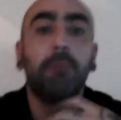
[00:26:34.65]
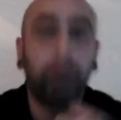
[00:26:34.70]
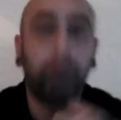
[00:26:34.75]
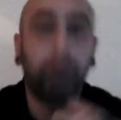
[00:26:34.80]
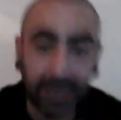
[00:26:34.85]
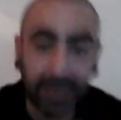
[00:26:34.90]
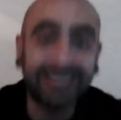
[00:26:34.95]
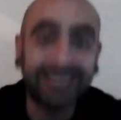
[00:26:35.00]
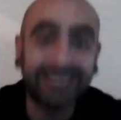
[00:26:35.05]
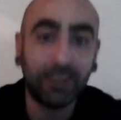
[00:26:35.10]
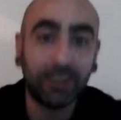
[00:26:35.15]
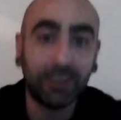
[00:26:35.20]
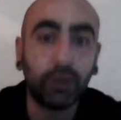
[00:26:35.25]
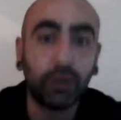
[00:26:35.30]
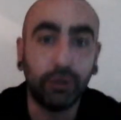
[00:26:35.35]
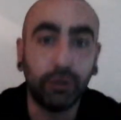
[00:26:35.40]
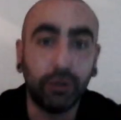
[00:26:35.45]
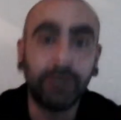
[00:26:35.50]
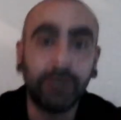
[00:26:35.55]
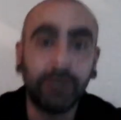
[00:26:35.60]
but I still
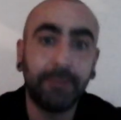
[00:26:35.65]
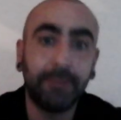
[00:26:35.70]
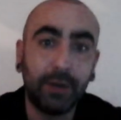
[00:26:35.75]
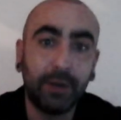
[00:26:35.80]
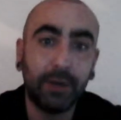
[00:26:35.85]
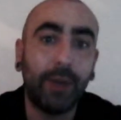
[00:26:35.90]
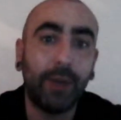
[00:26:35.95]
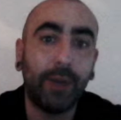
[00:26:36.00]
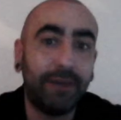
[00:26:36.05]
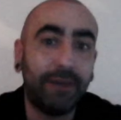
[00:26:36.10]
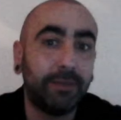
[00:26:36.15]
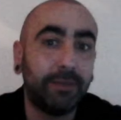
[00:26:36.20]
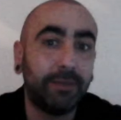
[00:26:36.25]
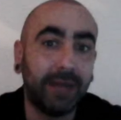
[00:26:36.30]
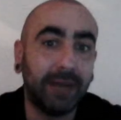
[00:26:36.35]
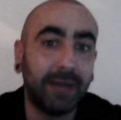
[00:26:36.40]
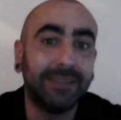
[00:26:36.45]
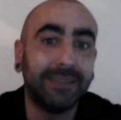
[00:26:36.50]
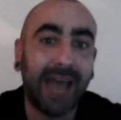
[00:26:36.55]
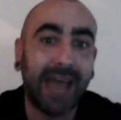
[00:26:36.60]
took something away from
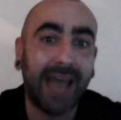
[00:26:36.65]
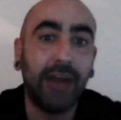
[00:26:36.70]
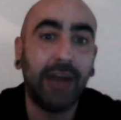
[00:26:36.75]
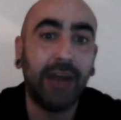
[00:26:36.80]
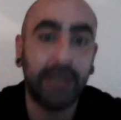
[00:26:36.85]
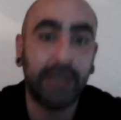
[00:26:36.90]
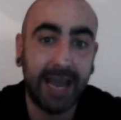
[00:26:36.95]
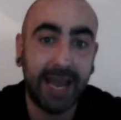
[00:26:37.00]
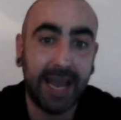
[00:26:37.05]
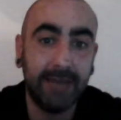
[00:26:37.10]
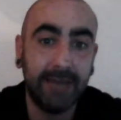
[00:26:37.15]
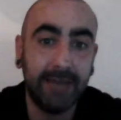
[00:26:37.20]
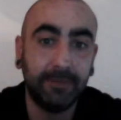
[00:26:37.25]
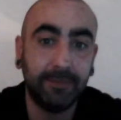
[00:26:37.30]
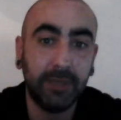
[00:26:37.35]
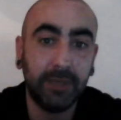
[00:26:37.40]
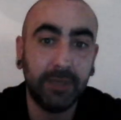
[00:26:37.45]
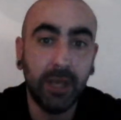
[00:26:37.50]
that entire day.